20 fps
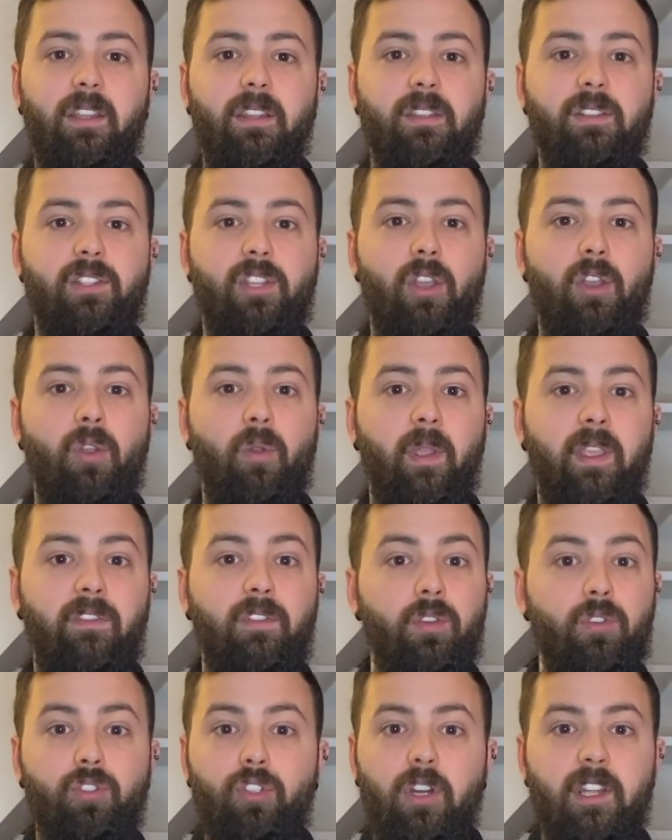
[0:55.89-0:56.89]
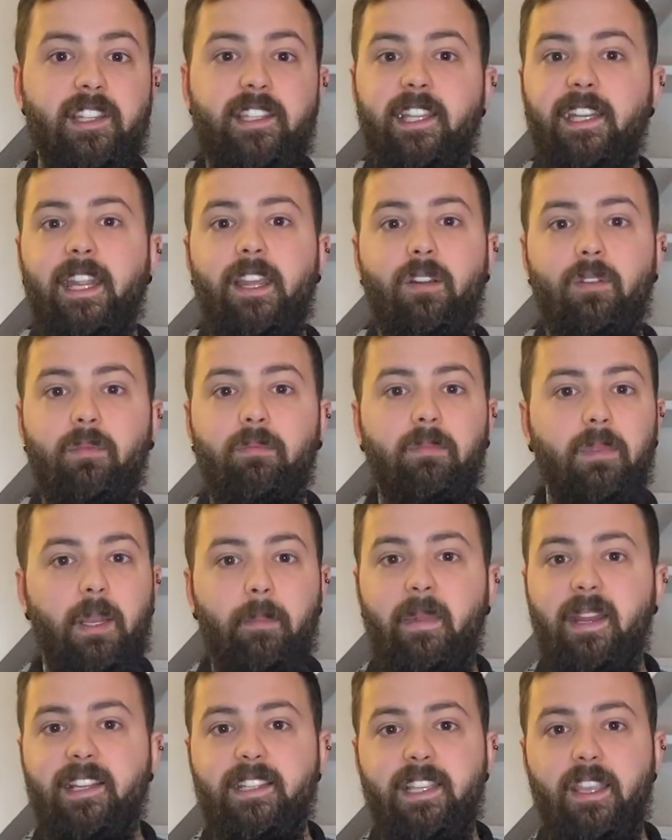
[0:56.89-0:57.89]
So if you try and sit down and
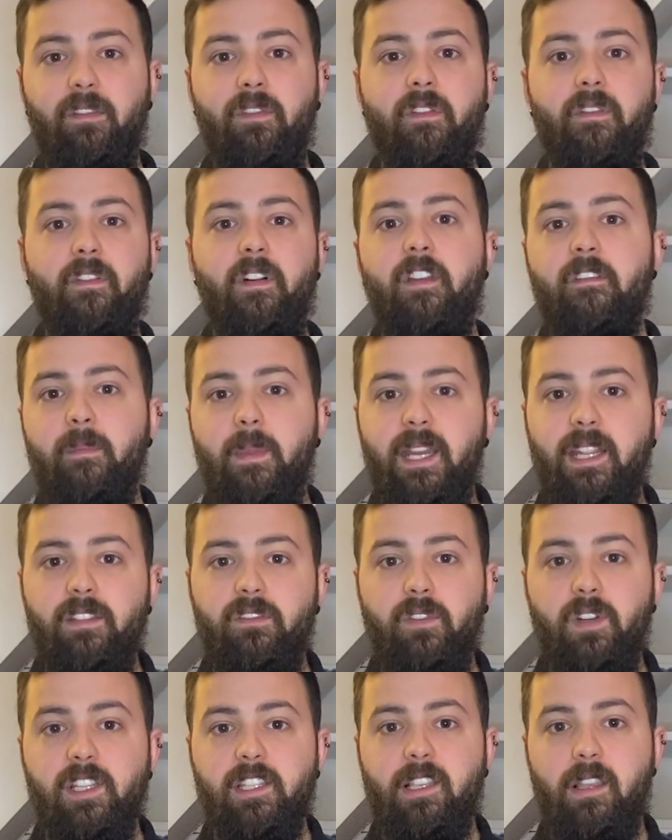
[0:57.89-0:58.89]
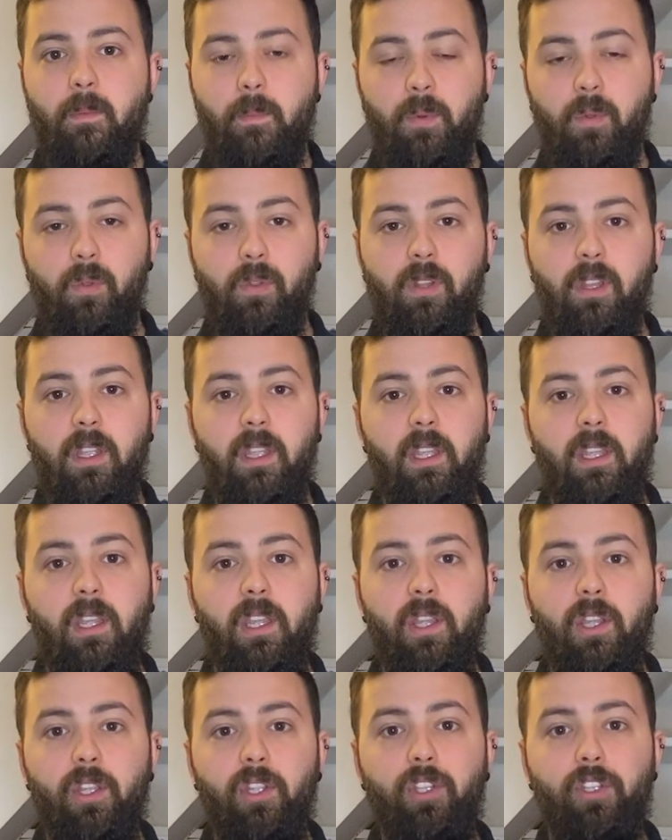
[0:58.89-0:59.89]
meditate for 5 minutes, for example,
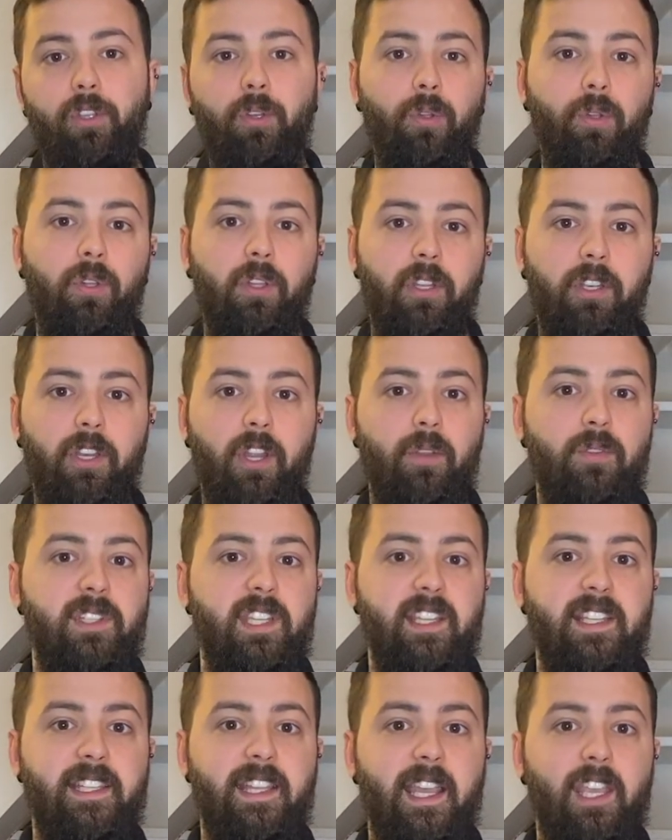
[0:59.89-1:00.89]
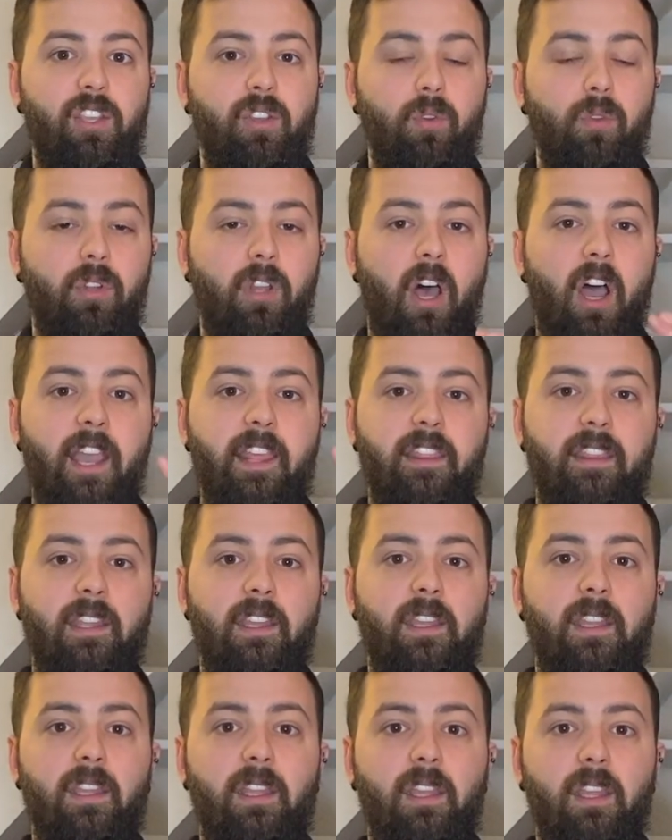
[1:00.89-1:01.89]
you'll notice that you'll
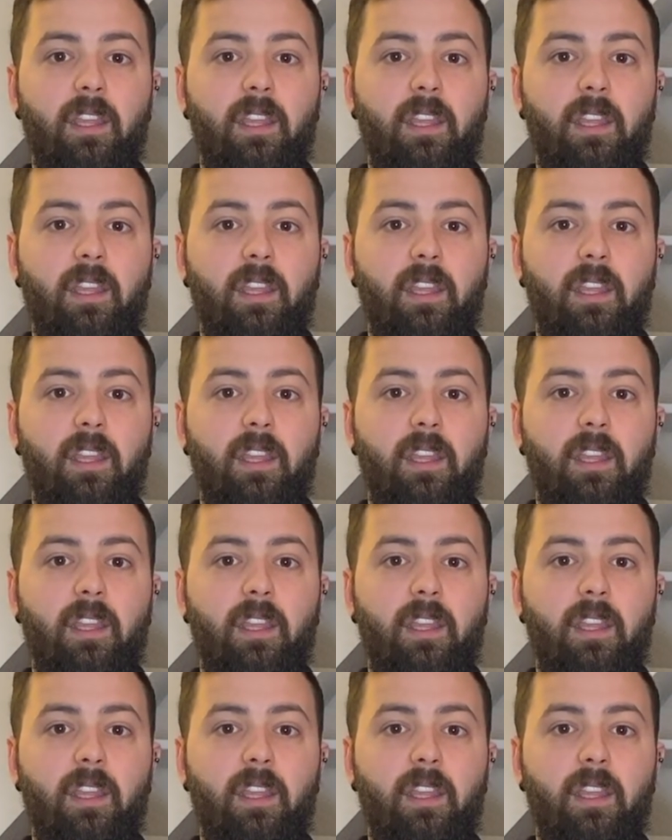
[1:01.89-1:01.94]
either